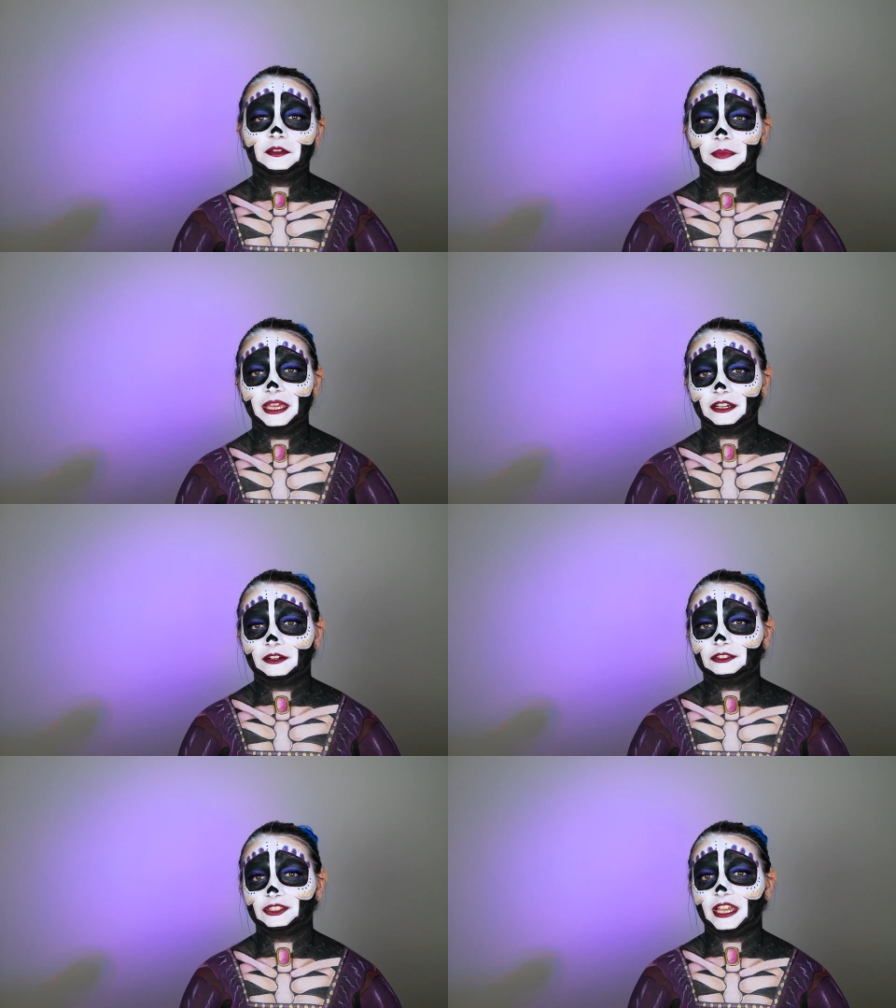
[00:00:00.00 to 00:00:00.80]

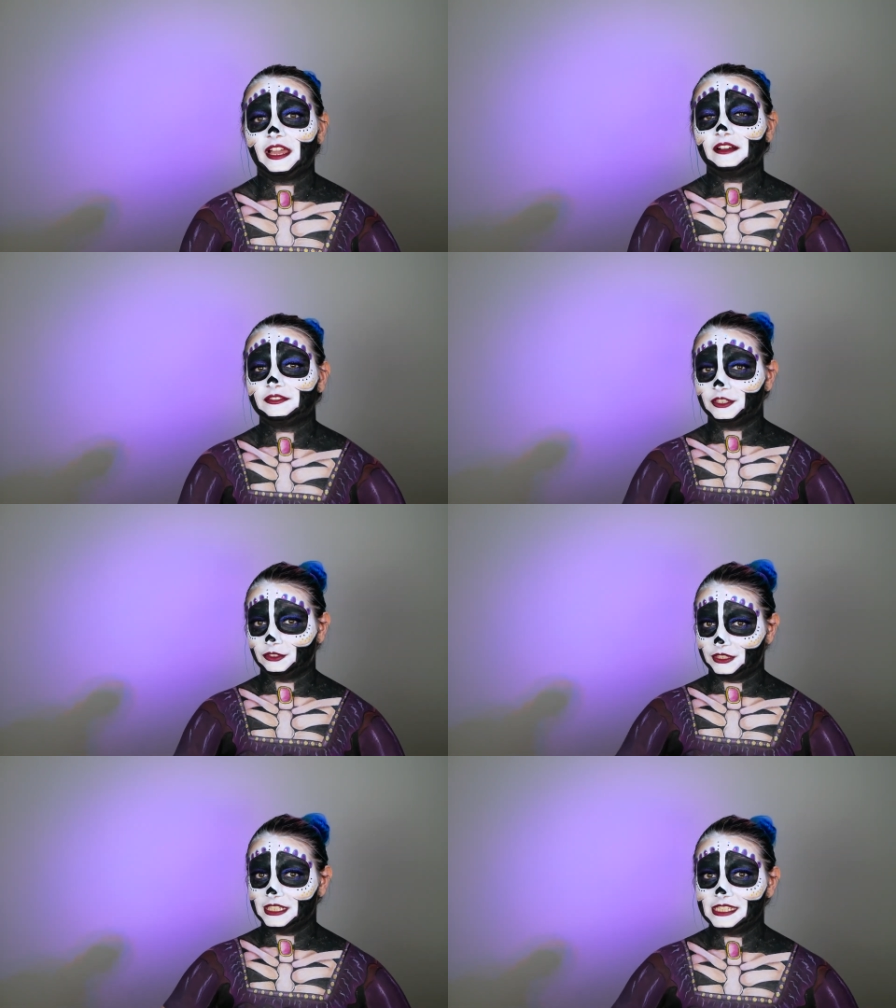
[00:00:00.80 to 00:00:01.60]
because I have
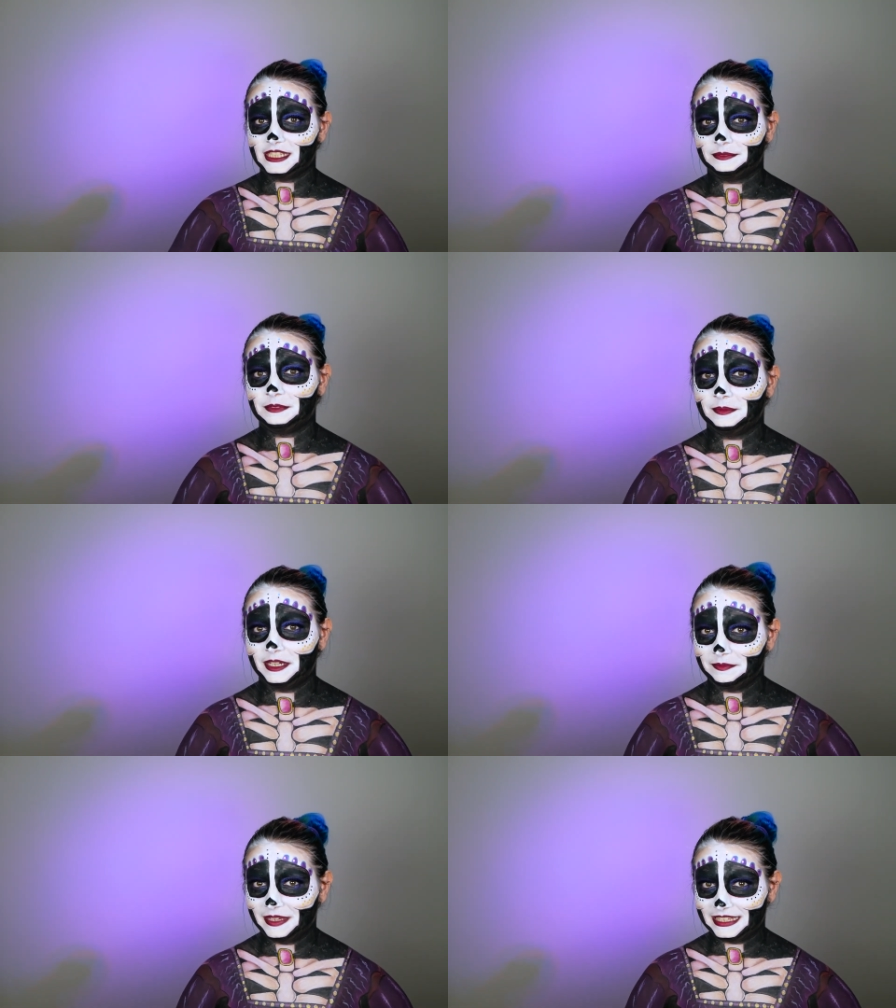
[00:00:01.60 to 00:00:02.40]
noticed that Mama
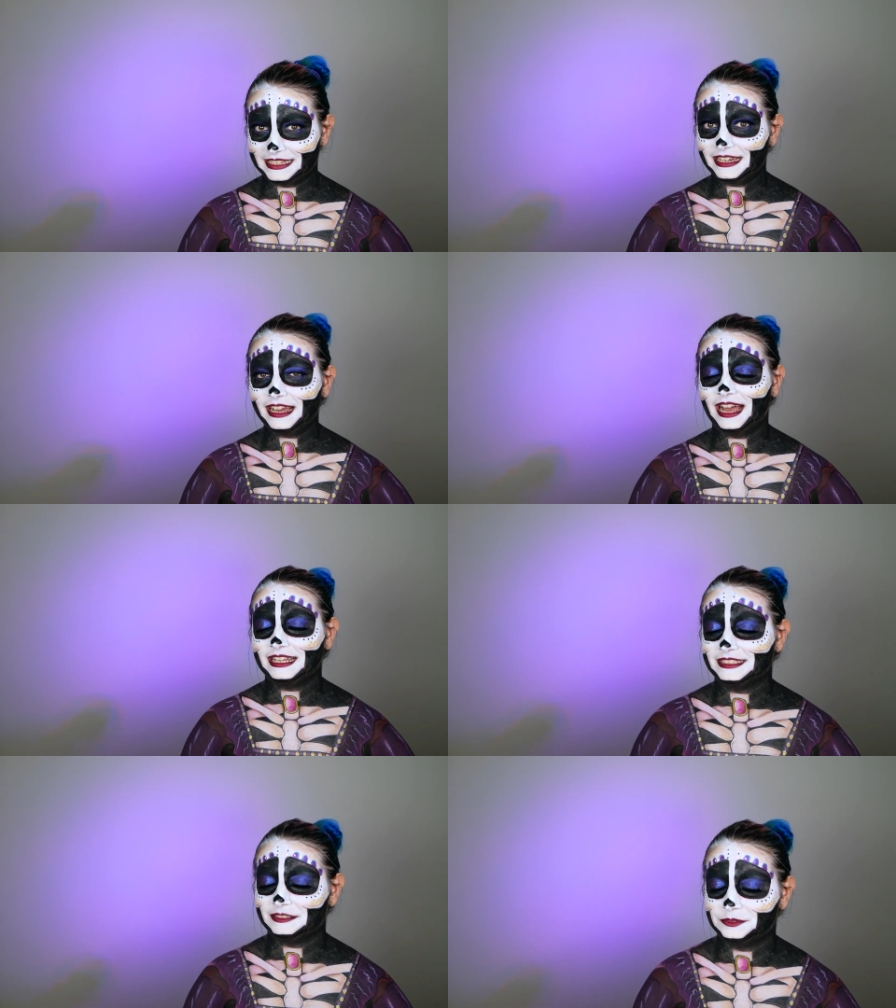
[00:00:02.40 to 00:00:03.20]
Imelda
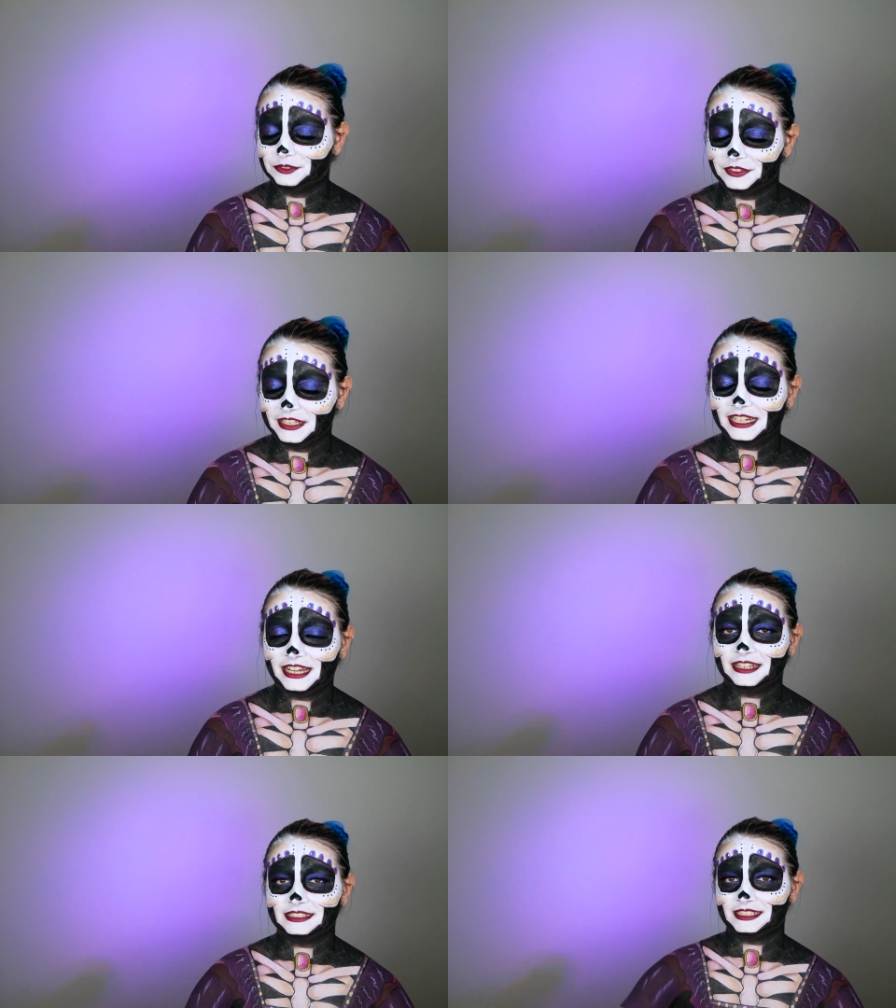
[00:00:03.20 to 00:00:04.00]
at the movie
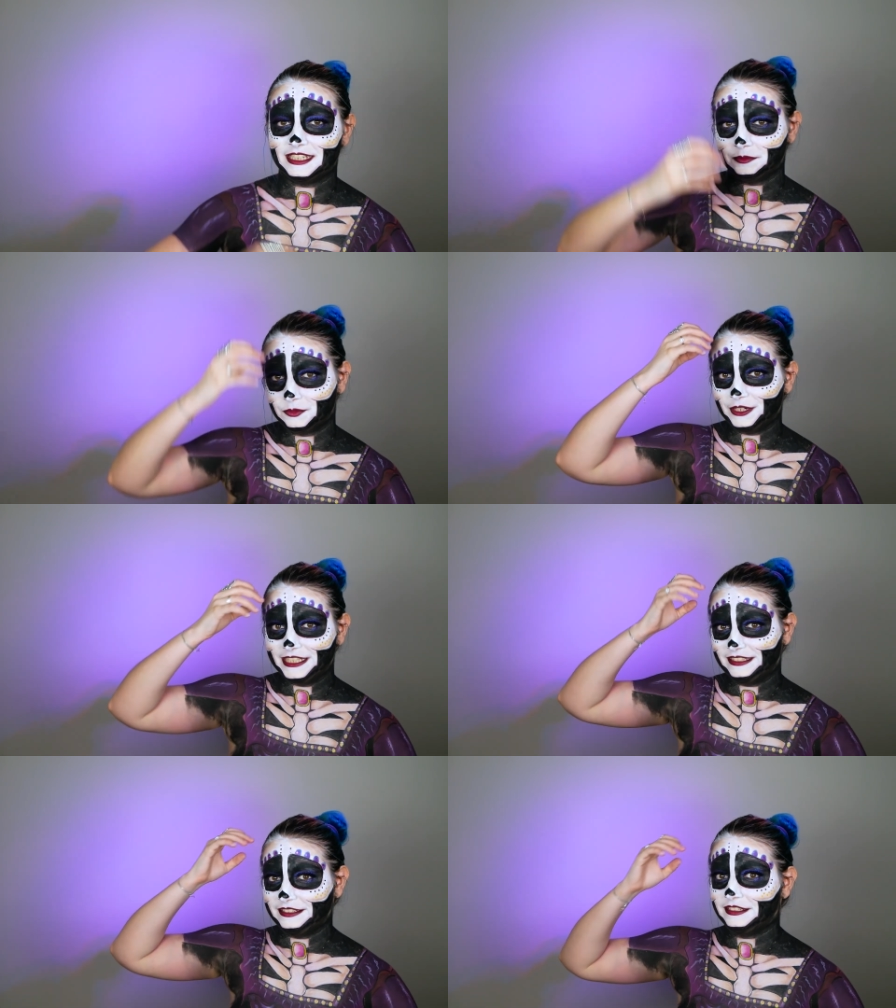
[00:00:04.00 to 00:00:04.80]
has some
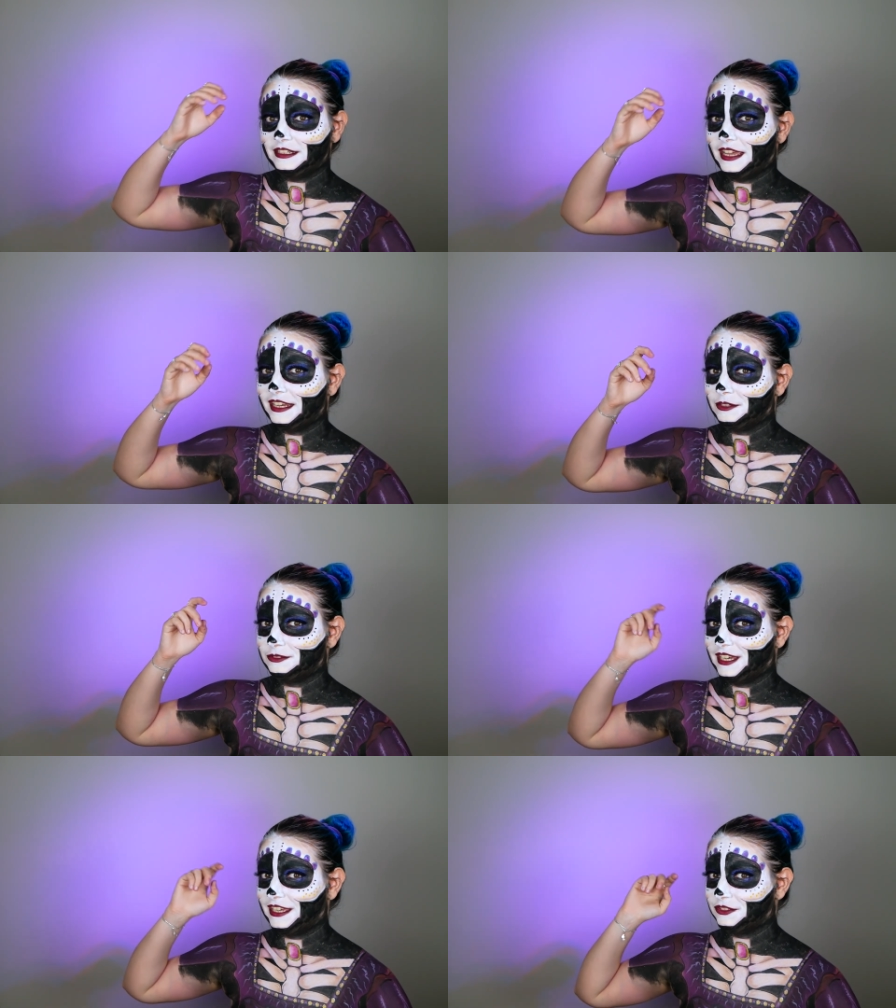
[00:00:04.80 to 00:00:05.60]
white hair and I
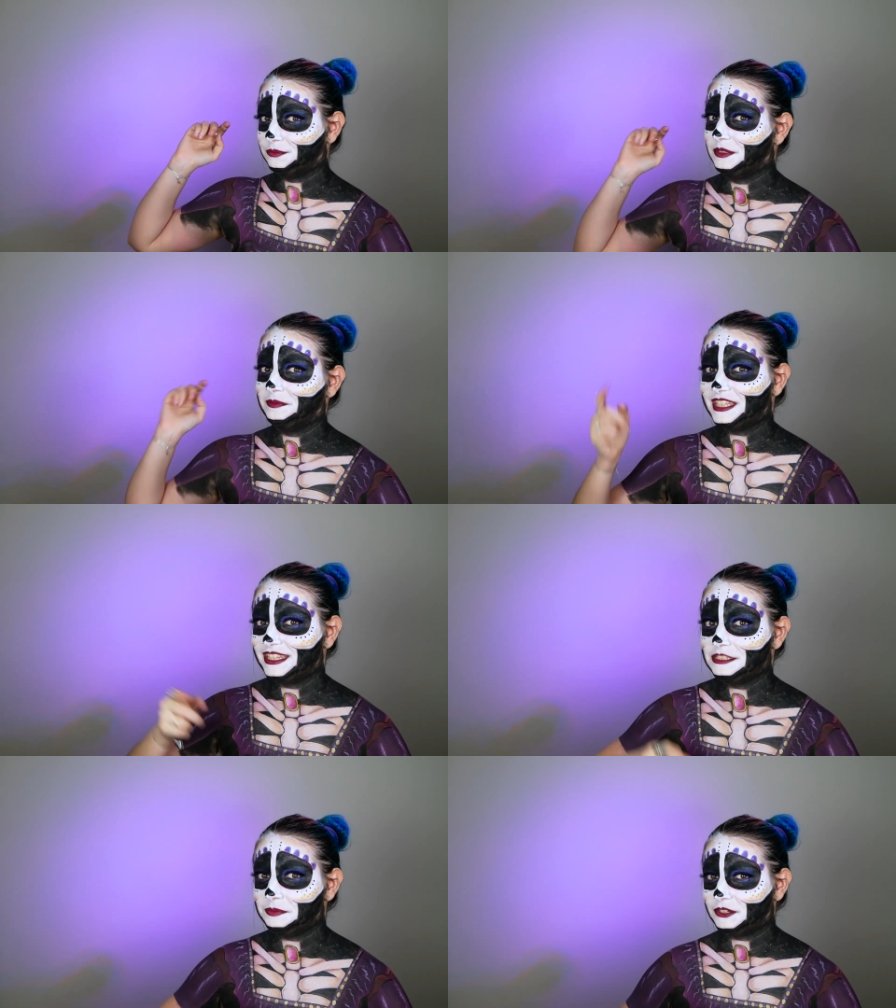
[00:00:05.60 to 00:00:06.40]
would like to mimic
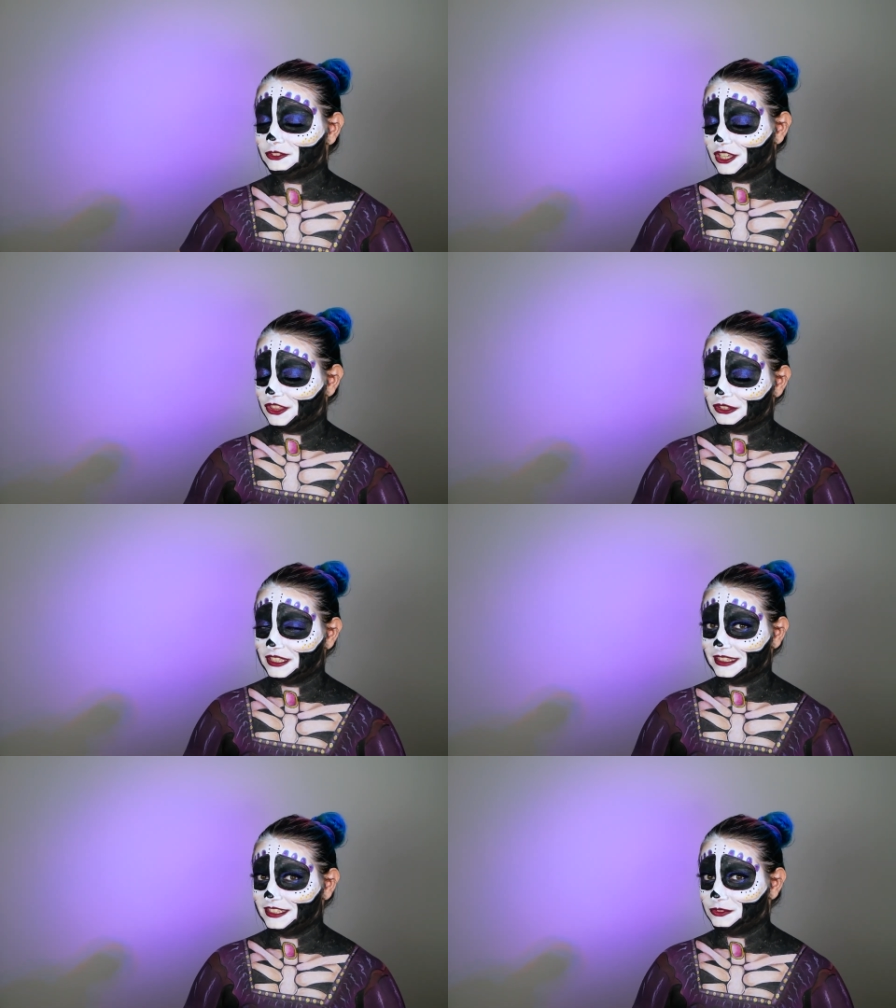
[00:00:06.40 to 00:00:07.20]
this because I thought
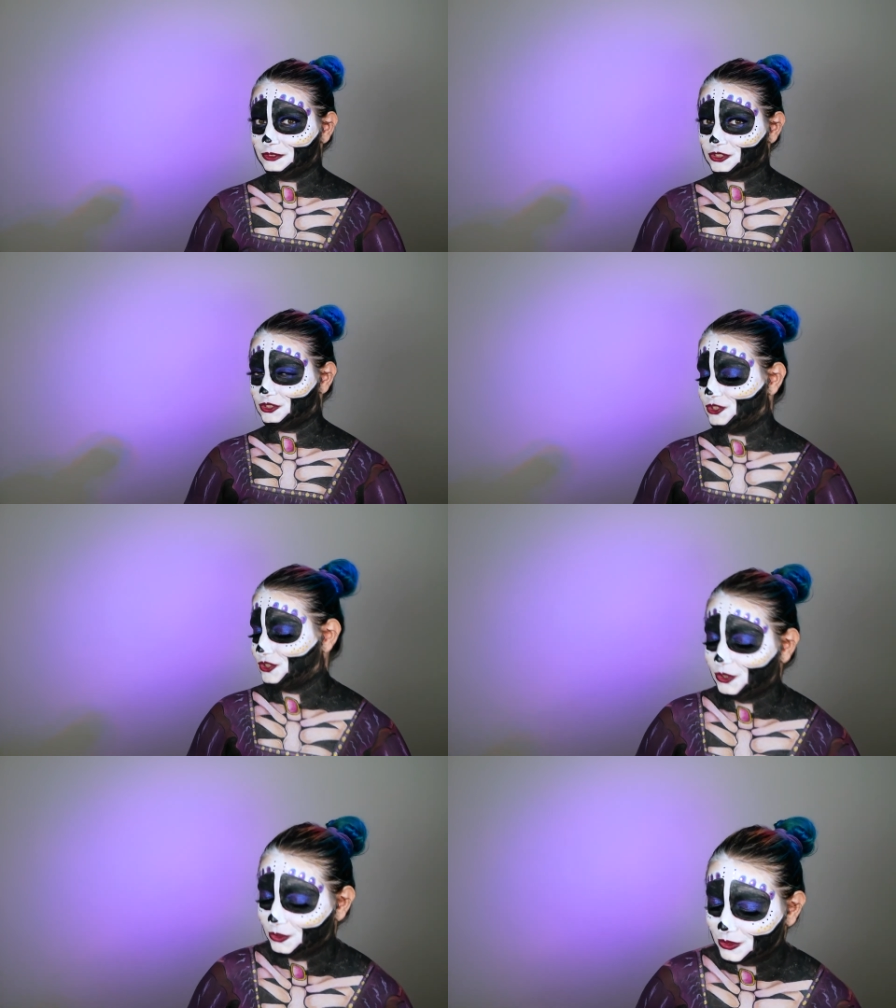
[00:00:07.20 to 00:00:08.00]
that this was
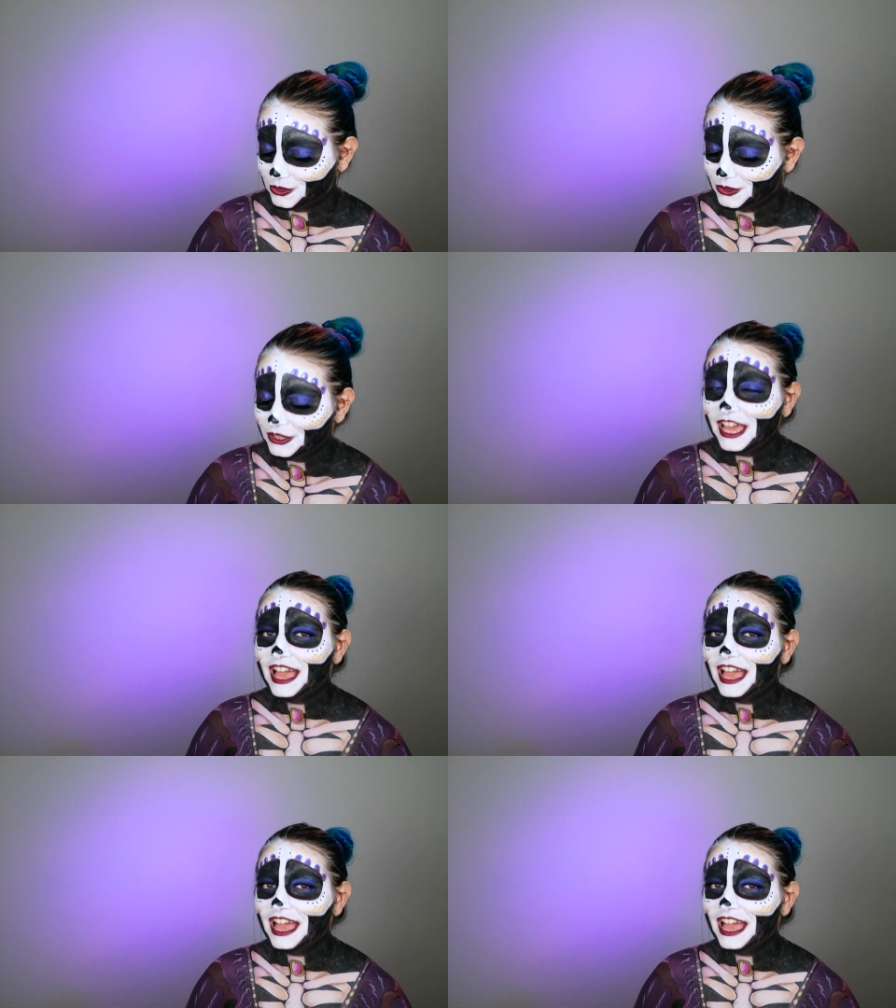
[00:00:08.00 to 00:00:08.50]
so cool,